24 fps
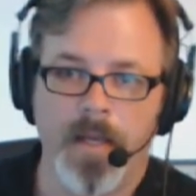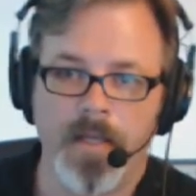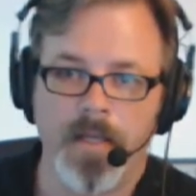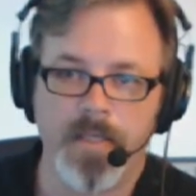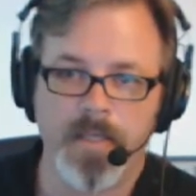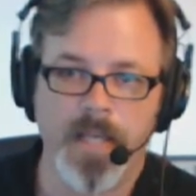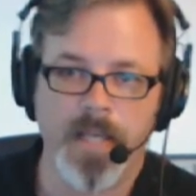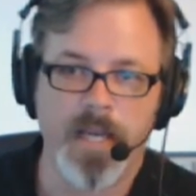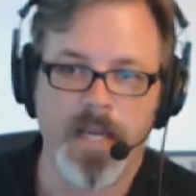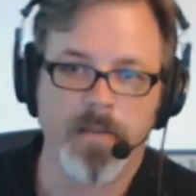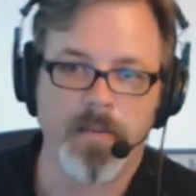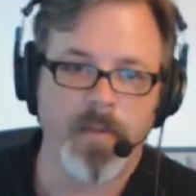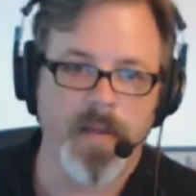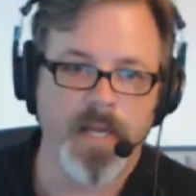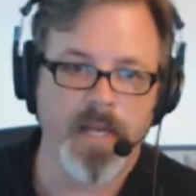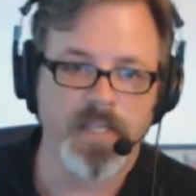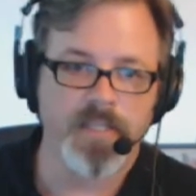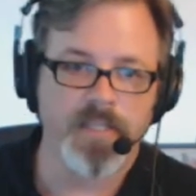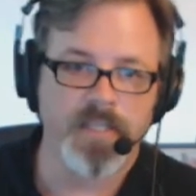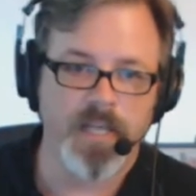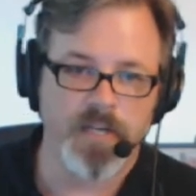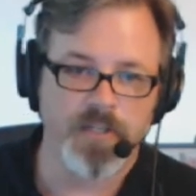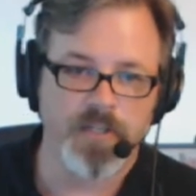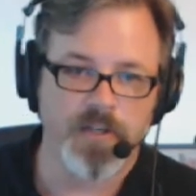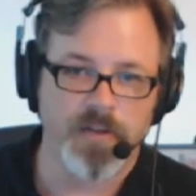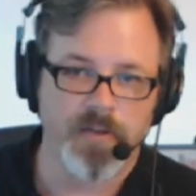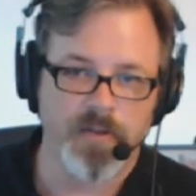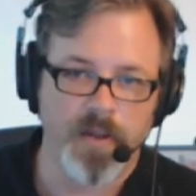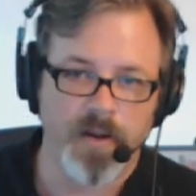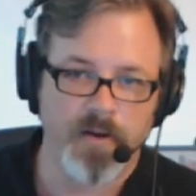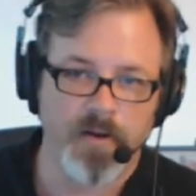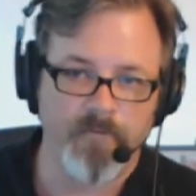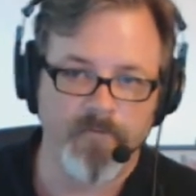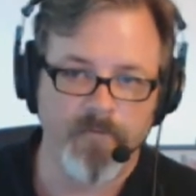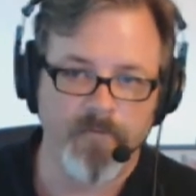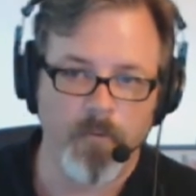database section
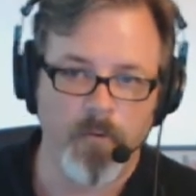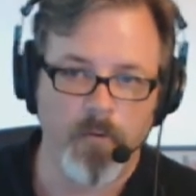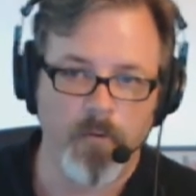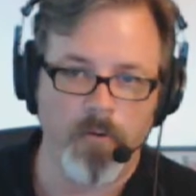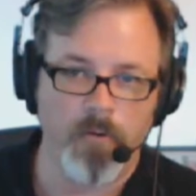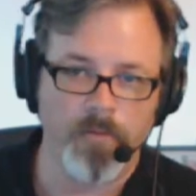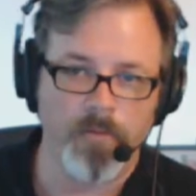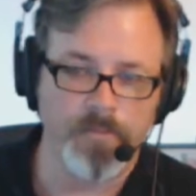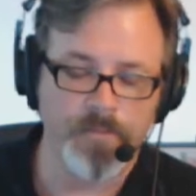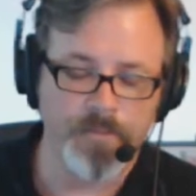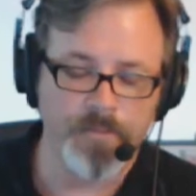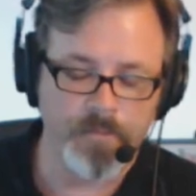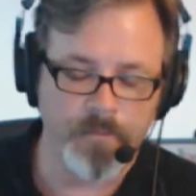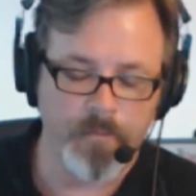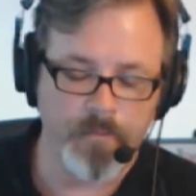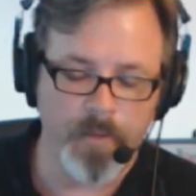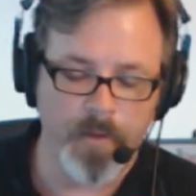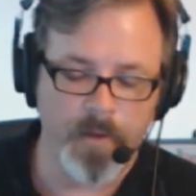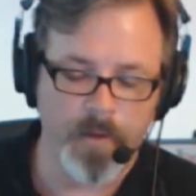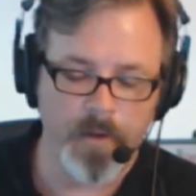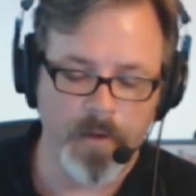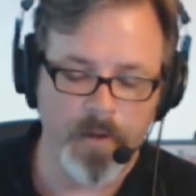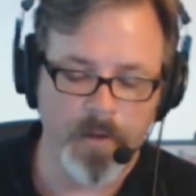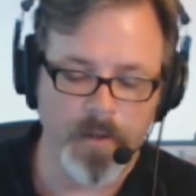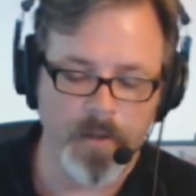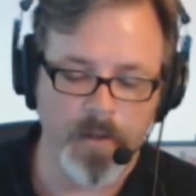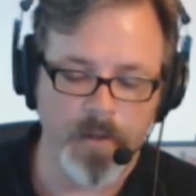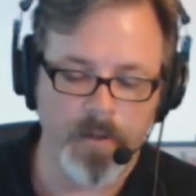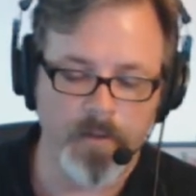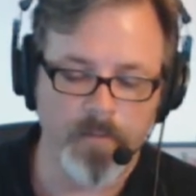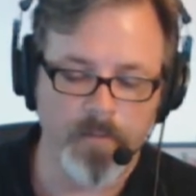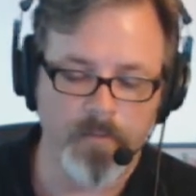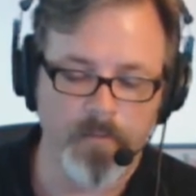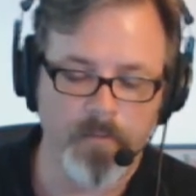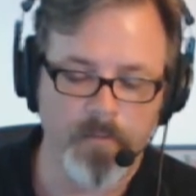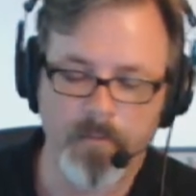there for
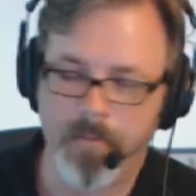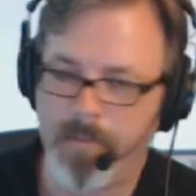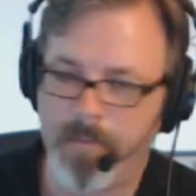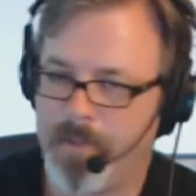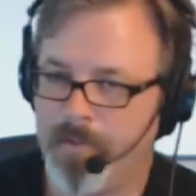um,